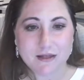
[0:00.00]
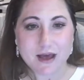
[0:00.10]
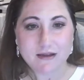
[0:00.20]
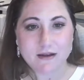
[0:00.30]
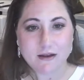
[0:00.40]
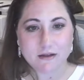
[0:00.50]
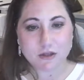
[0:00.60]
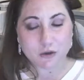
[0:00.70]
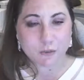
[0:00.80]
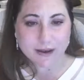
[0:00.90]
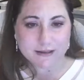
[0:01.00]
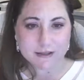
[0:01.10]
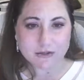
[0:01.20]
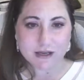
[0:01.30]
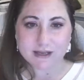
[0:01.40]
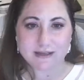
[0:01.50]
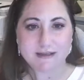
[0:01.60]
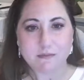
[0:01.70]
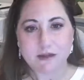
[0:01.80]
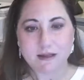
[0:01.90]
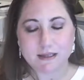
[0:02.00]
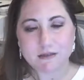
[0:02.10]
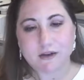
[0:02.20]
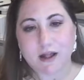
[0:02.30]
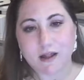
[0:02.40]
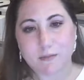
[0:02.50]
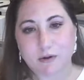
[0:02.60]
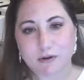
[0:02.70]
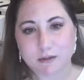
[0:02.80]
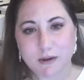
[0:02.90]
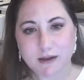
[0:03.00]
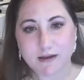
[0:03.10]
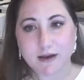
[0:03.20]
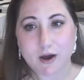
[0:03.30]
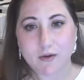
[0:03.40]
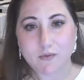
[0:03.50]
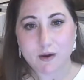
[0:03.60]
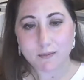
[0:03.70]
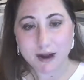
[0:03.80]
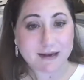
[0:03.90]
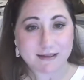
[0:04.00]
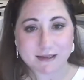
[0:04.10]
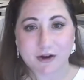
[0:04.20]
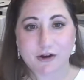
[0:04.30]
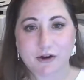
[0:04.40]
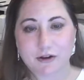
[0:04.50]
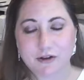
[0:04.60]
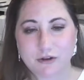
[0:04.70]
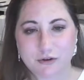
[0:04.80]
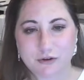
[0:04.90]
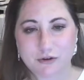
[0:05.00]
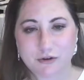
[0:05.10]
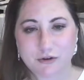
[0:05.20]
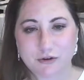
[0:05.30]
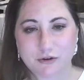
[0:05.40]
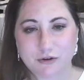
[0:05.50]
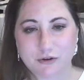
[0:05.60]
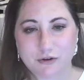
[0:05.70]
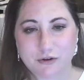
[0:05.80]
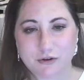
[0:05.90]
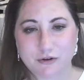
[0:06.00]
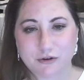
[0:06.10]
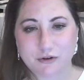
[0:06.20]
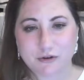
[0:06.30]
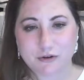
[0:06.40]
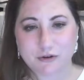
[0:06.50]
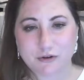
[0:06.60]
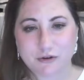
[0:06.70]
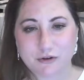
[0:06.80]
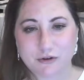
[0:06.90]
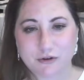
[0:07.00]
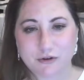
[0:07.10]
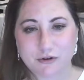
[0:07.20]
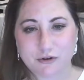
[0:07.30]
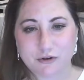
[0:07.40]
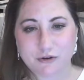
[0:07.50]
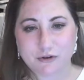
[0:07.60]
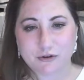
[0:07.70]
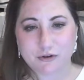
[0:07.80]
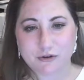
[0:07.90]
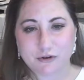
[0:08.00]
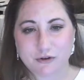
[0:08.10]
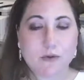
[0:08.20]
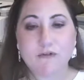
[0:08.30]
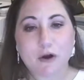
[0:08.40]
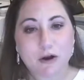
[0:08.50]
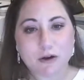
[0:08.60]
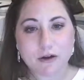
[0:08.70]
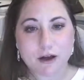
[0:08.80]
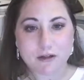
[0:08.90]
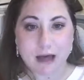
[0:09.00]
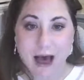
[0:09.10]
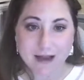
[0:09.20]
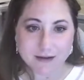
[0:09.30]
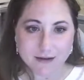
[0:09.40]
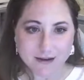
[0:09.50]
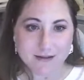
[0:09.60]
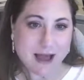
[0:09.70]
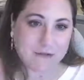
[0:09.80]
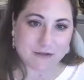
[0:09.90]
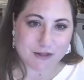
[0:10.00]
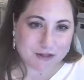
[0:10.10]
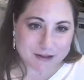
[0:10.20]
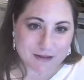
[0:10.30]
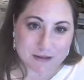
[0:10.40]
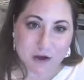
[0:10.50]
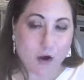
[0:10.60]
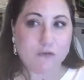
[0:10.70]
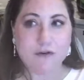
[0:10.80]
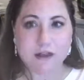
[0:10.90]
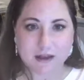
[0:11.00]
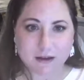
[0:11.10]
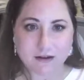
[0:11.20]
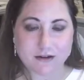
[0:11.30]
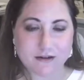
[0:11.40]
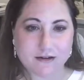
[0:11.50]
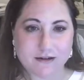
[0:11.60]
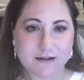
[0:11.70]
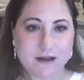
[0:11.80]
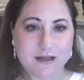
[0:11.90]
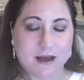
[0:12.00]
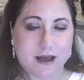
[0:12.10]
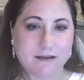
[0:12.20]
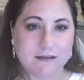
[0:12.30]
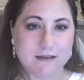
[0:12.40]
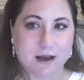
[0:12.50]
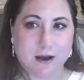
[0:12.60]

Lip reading: that two-way street is something that's valuable depending on what practice area you're in, which jurisdiction you belong to. We've heard a lot in Live with Liz over the year and